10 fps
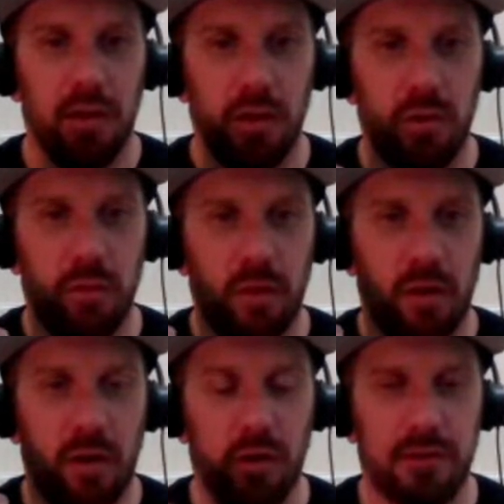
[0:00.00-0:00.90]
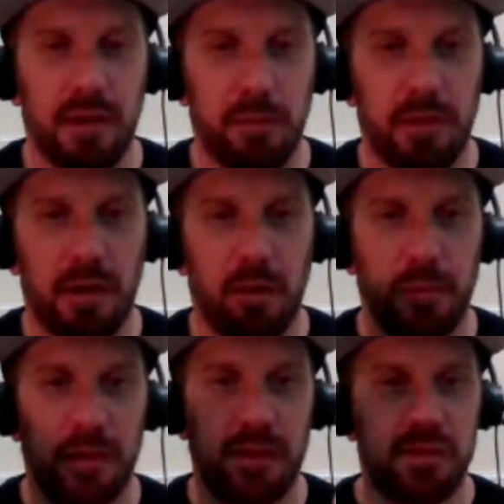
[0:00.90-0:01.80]
who are teaming up,
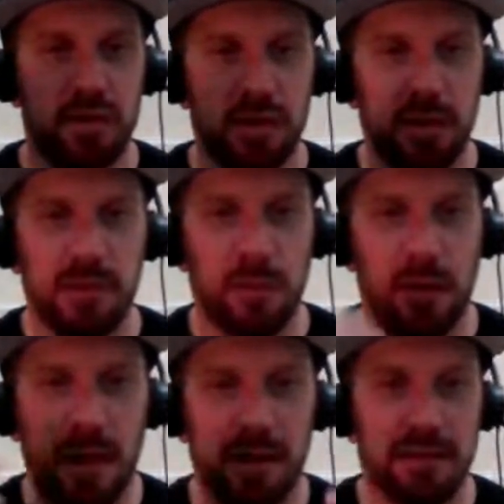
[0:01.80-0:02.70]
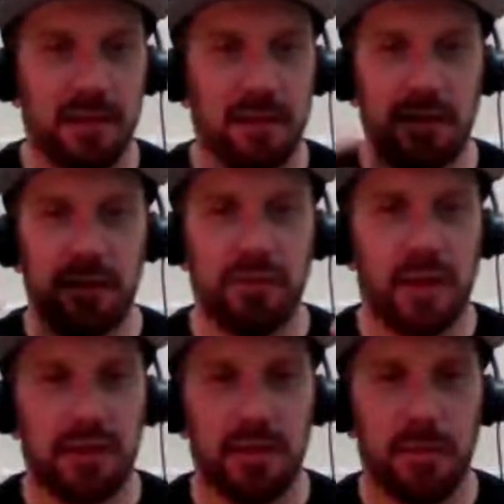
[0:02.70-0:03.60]
and it's just going to be some classic kind of
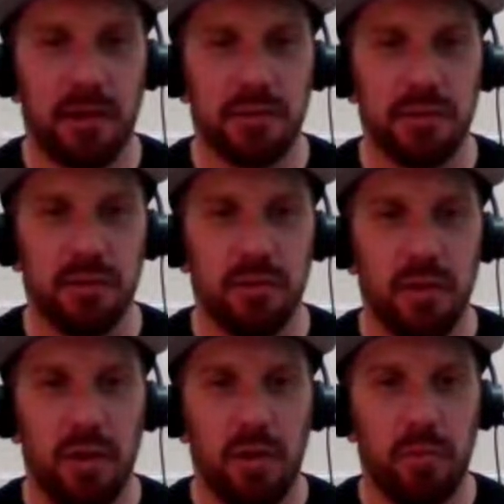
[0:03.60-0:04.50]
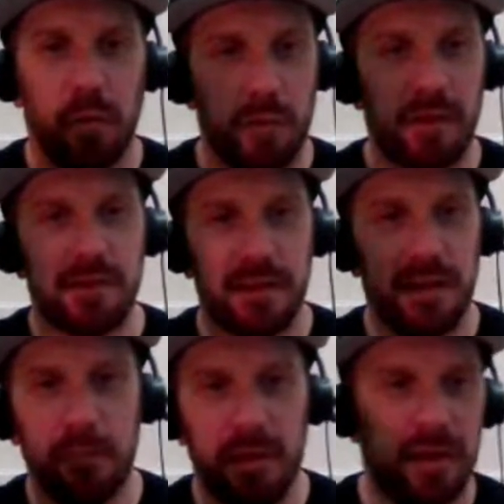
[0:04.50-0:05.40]
tag team action. But we're going to see
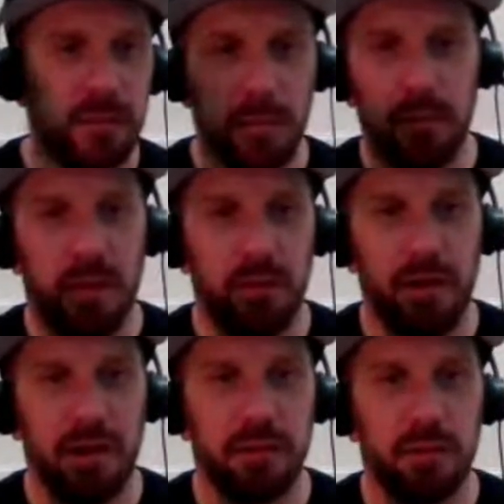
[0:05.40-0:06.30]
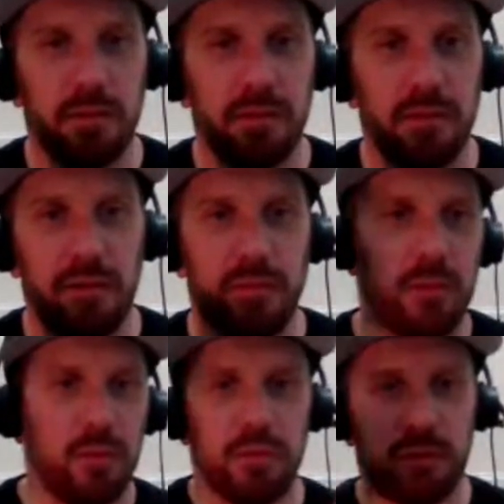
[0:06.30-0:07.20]
them against people like the Rascals and stuff, who are
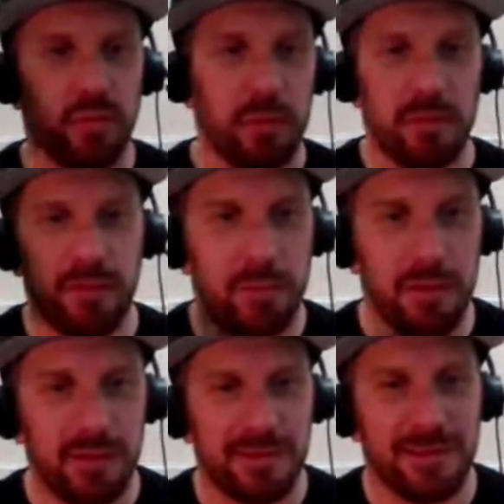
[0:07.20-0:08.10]
all trippy flippy and